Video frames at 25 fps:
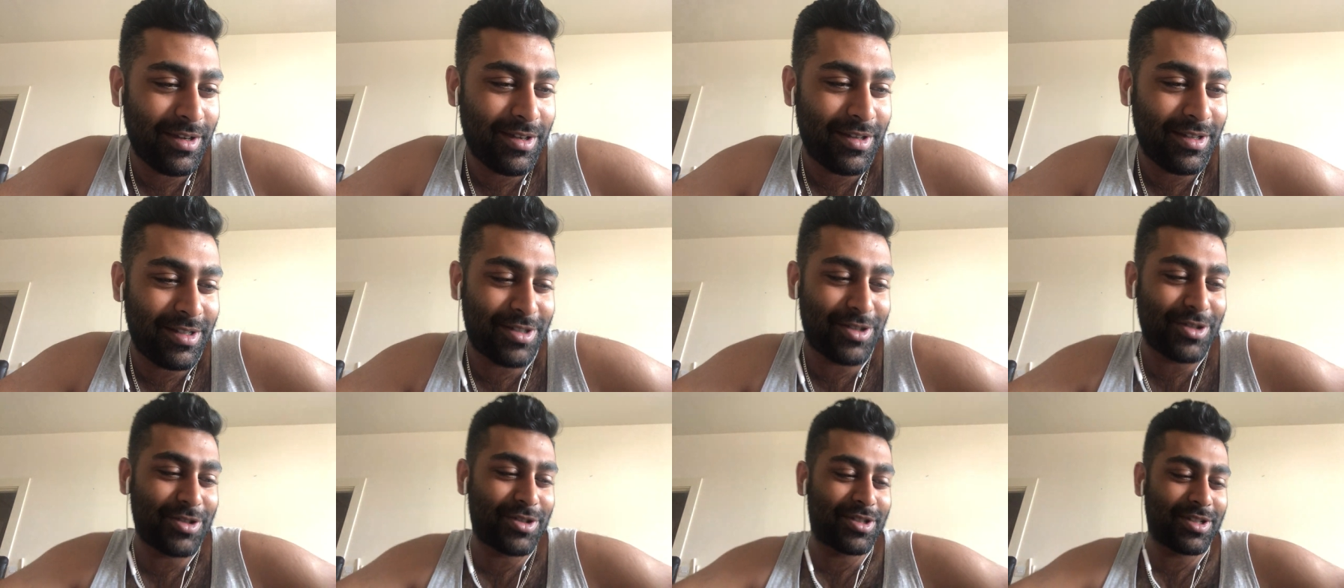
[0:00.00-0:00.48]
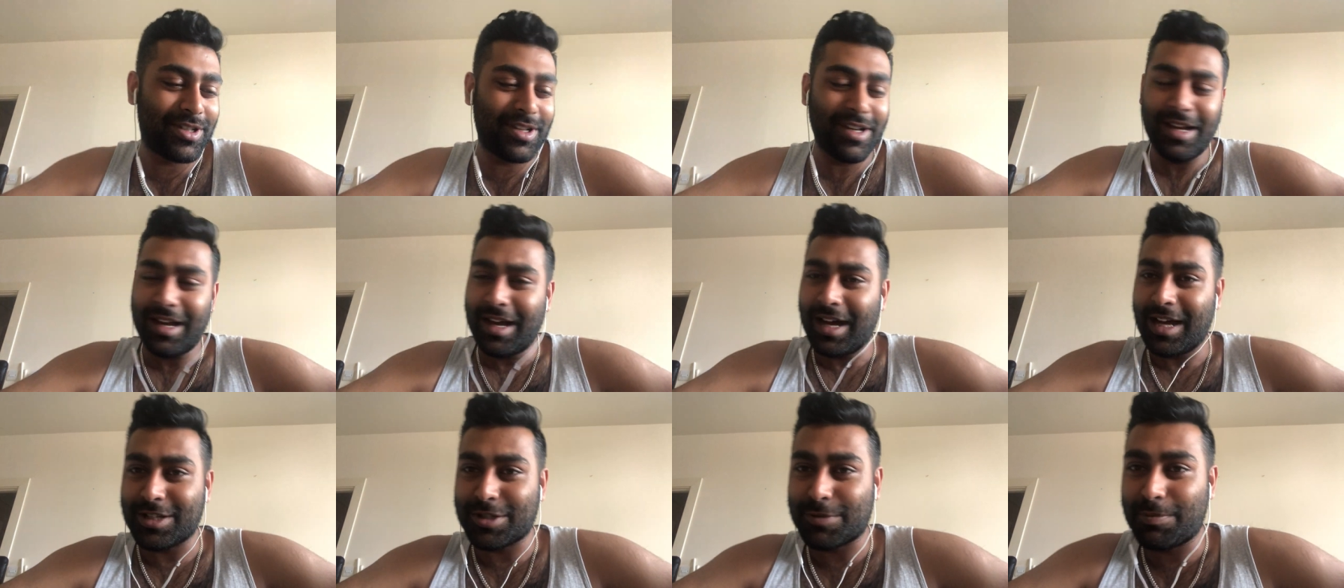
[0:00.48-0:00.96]
it just,
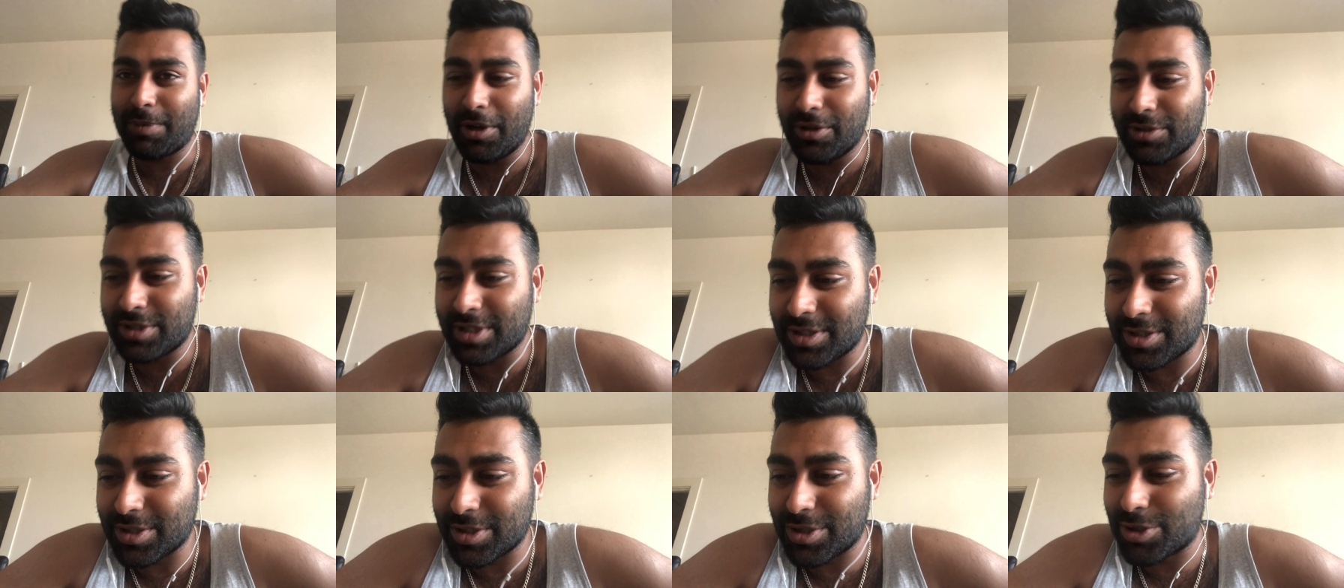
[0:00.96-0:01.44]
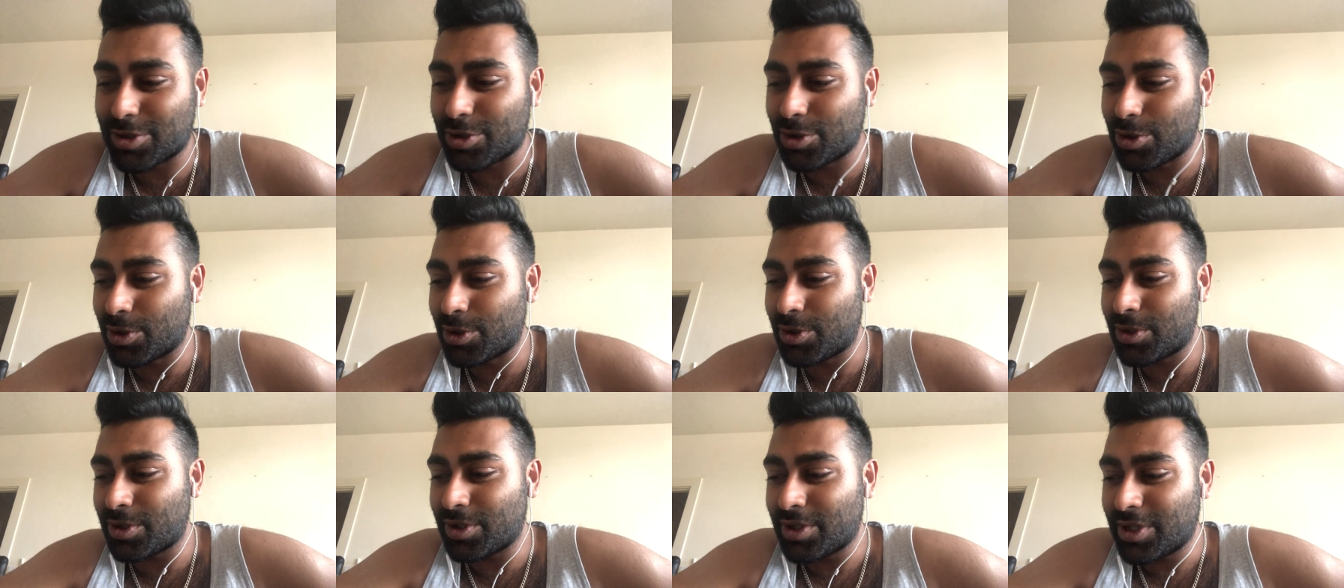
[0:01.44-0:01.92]
I suppose it just
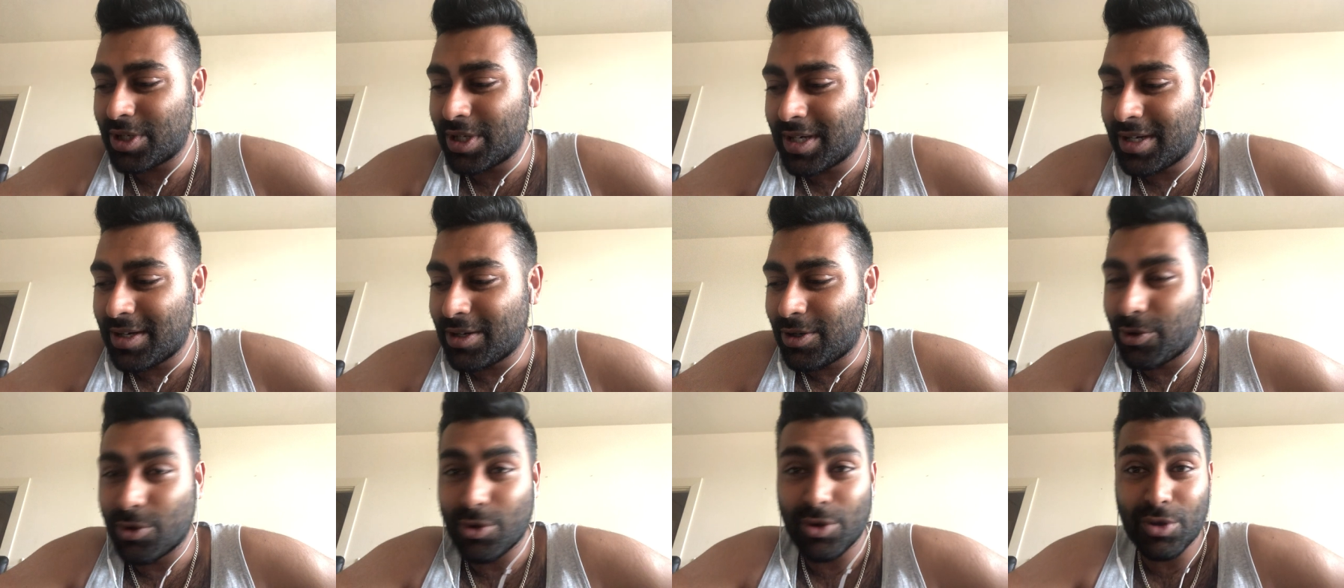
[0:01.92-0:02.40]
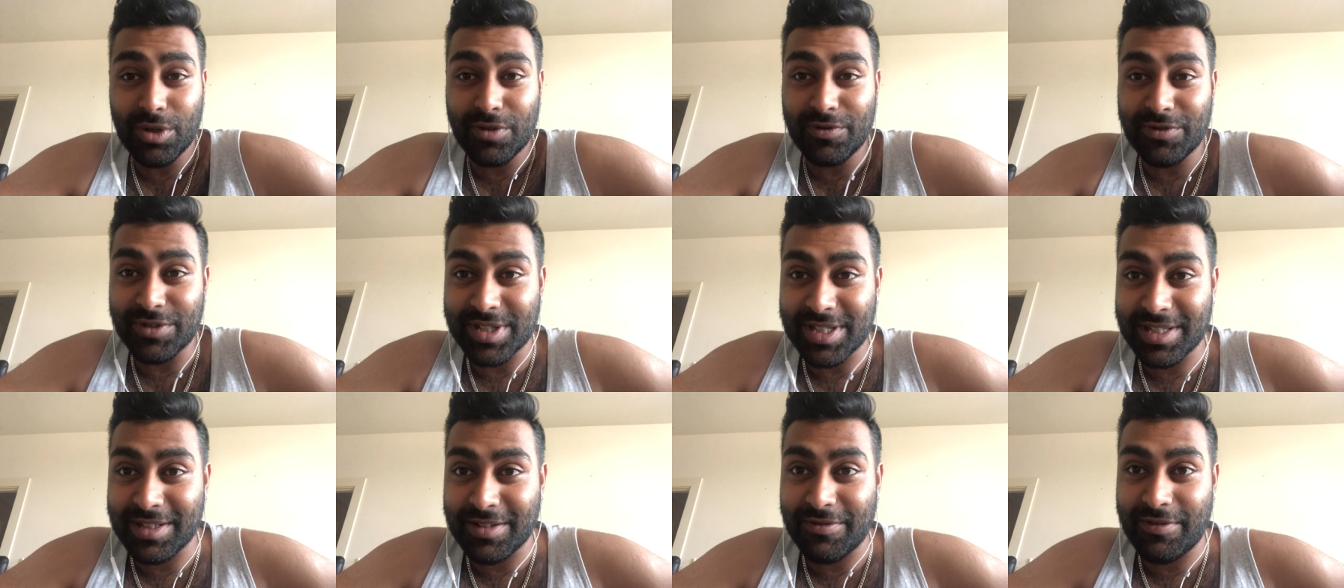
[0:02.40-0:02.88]
taught all of
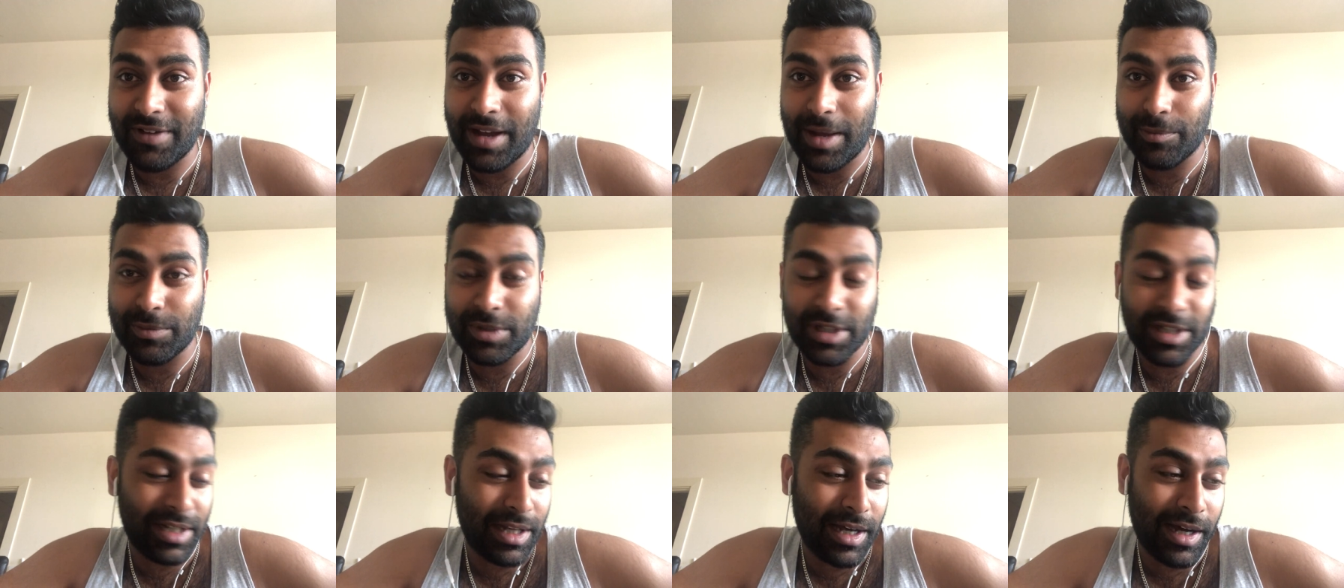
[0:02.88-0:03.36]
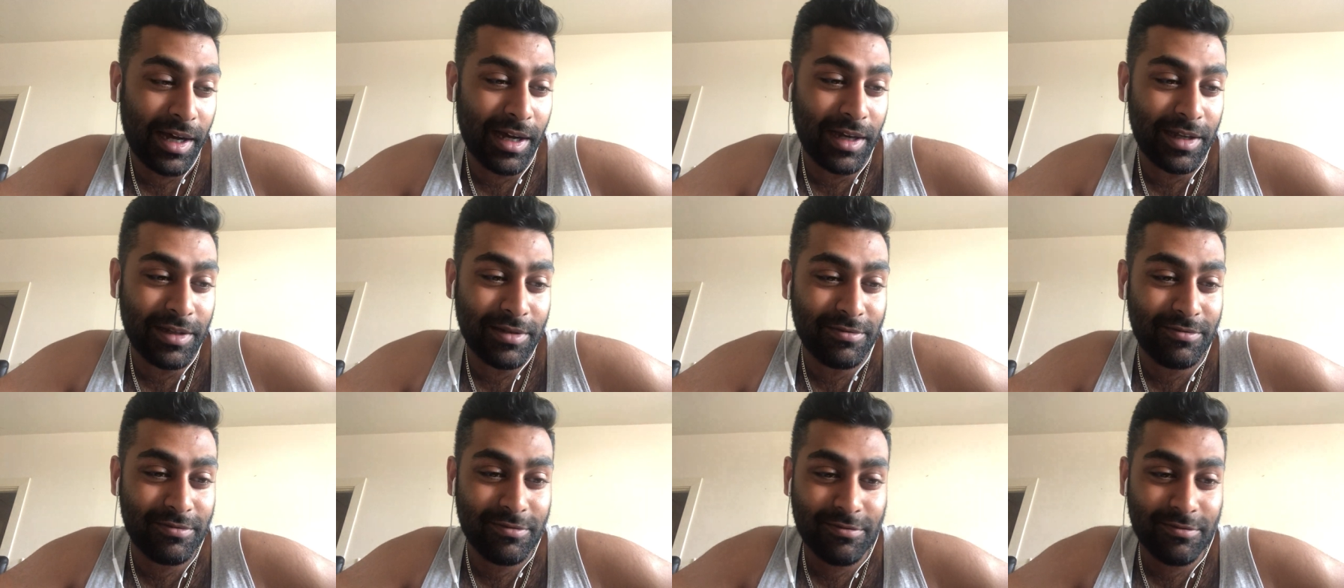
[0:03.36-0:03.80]
us in the family, like,